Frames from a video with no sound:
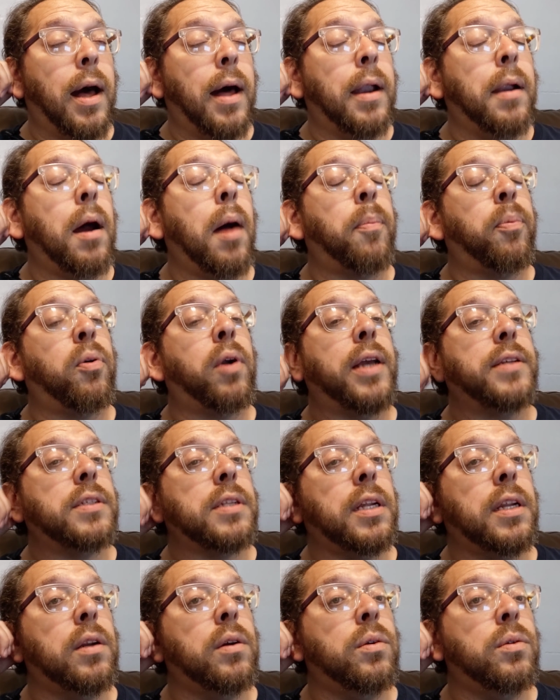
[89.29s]
an, a
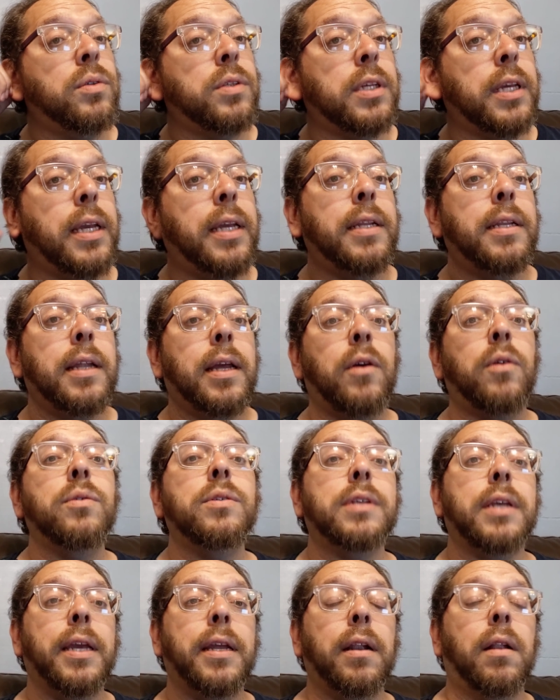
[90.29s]
president whose in
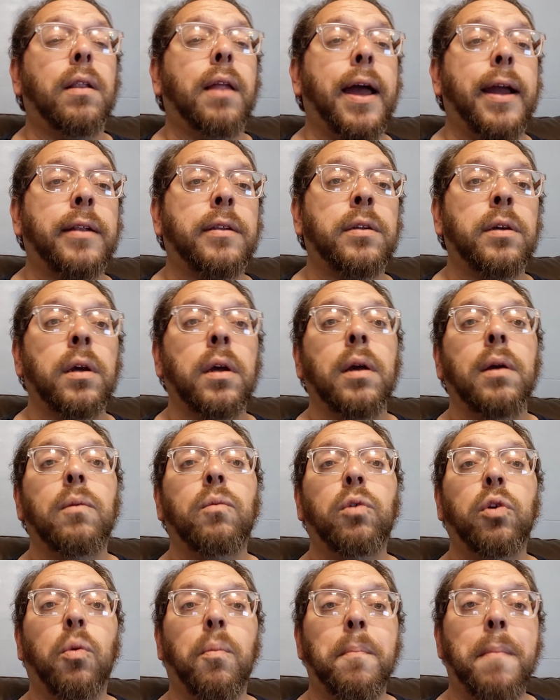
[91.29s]
whose intellect
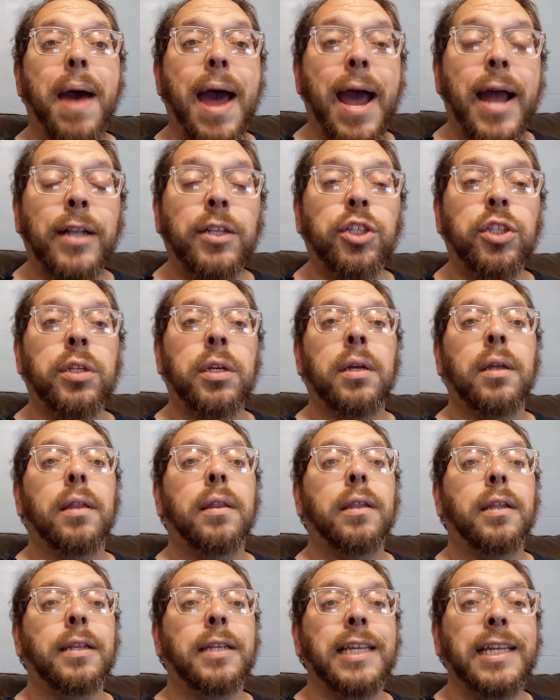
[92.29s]
will match
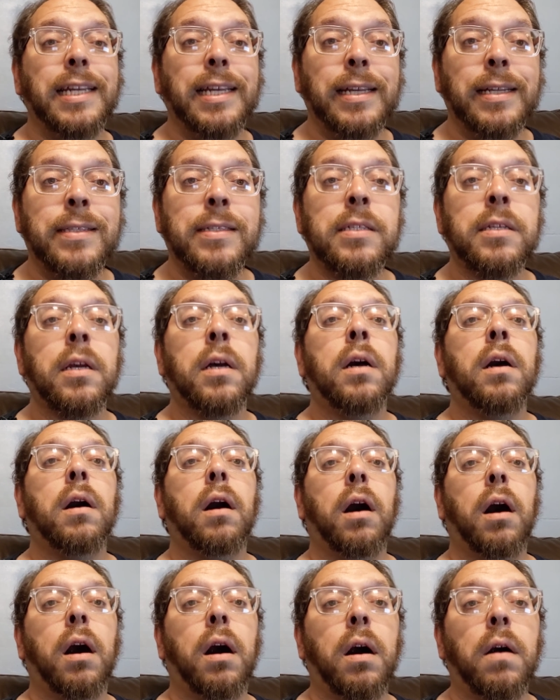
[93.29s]
the needs
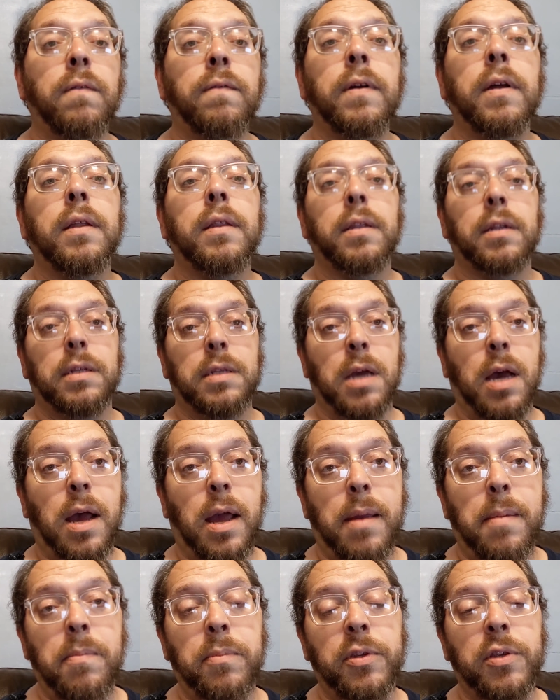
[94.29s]
of the
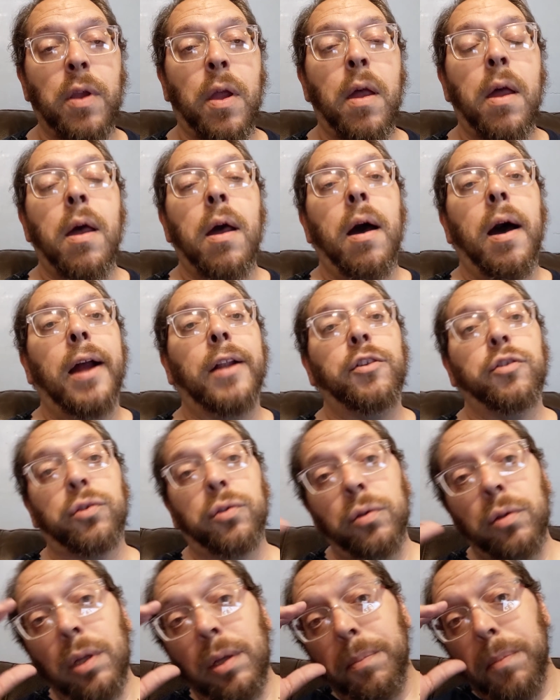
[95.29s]
times. I
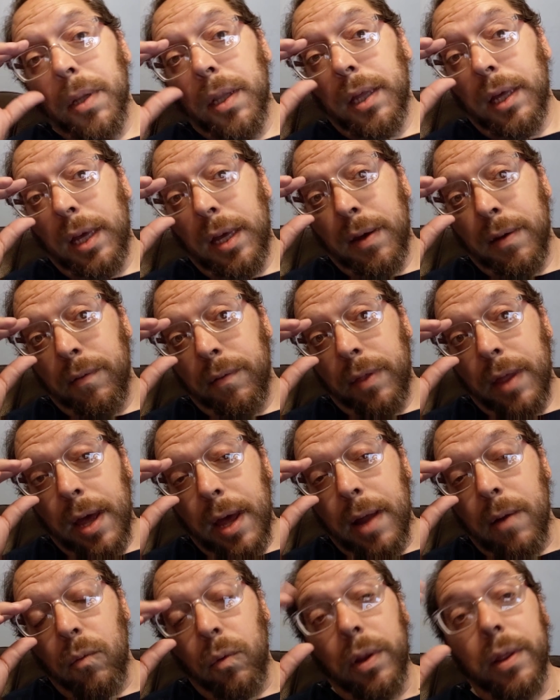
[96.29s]
truly believe
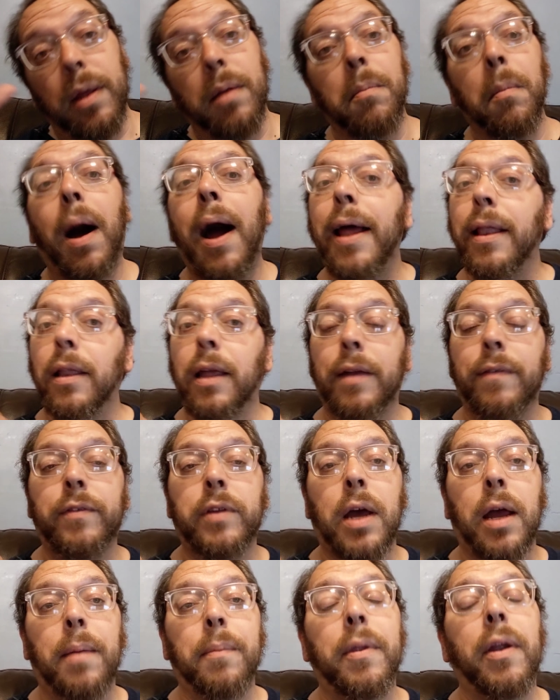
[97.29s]
that within my
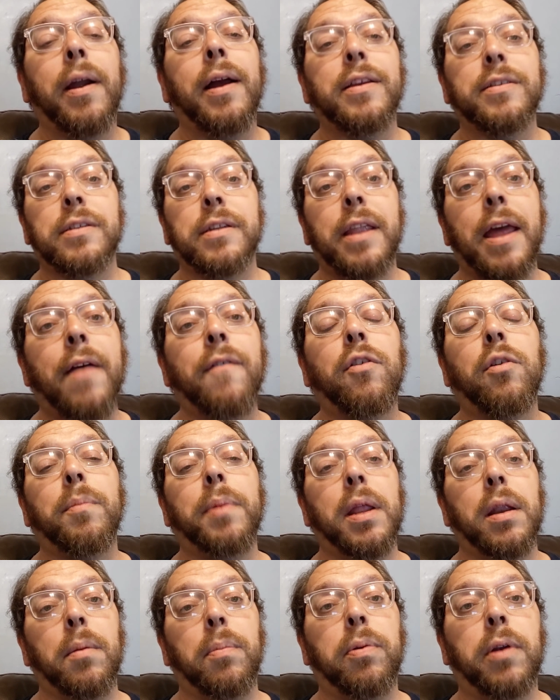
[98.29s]
lifetime, there has never
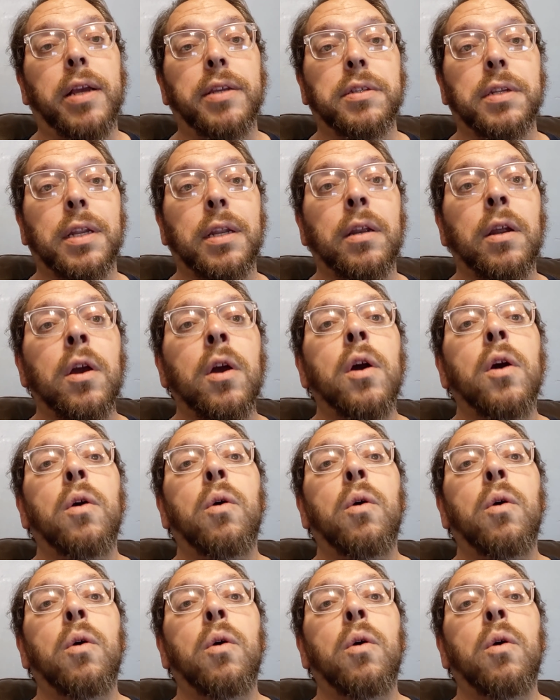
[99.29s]
been a president